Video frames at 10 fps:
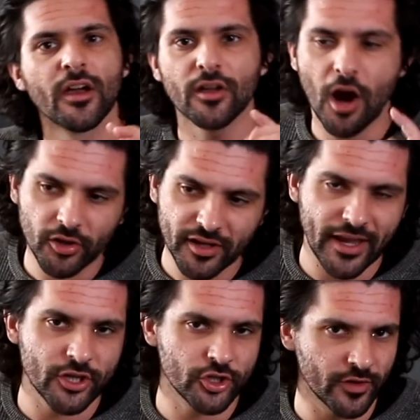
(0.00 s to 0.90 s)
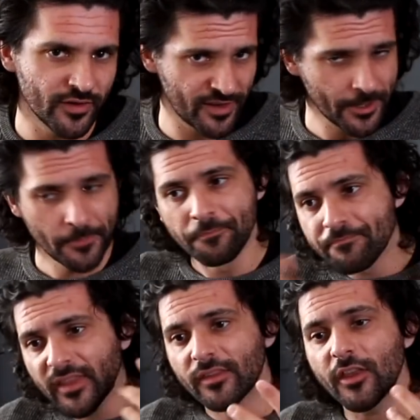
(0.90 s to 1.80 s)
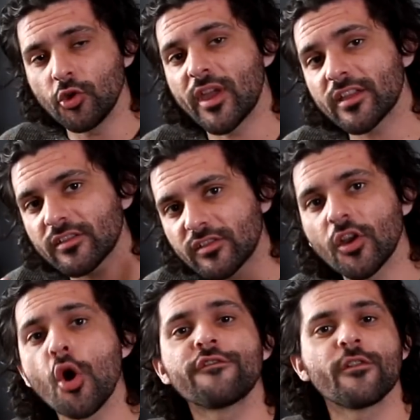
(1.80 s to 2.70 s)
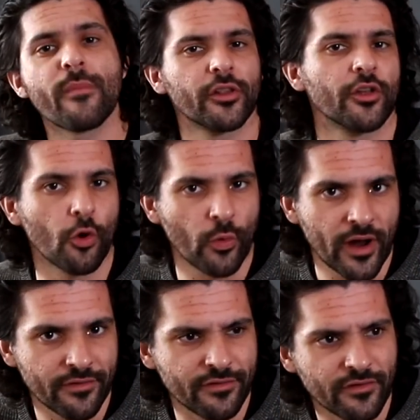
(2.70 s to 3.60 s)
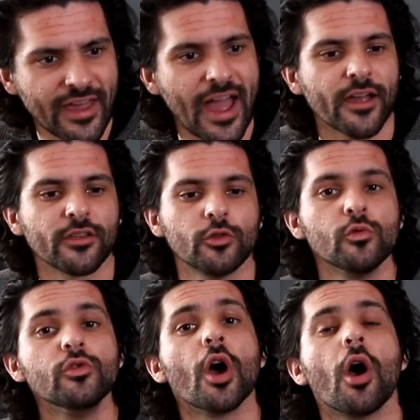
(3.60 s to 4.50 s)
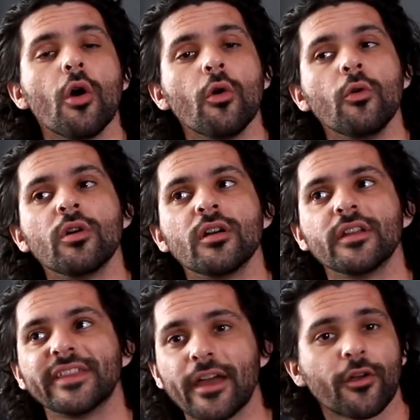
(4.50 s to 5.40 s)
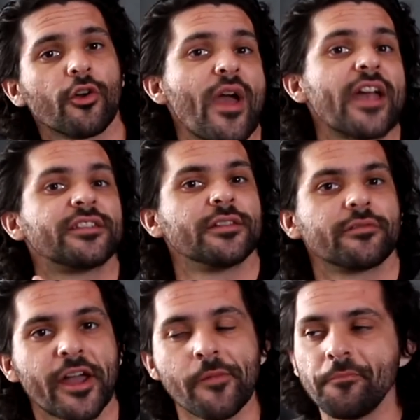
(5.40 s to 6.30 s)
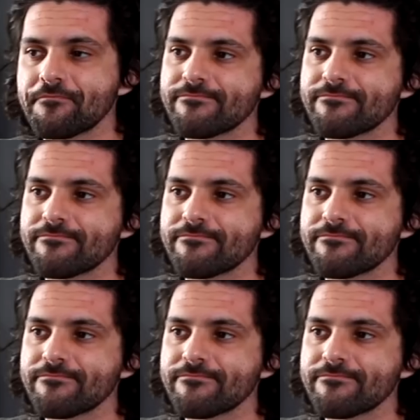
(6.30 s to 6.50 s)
collocations that you get so familiar with that they're correct, right?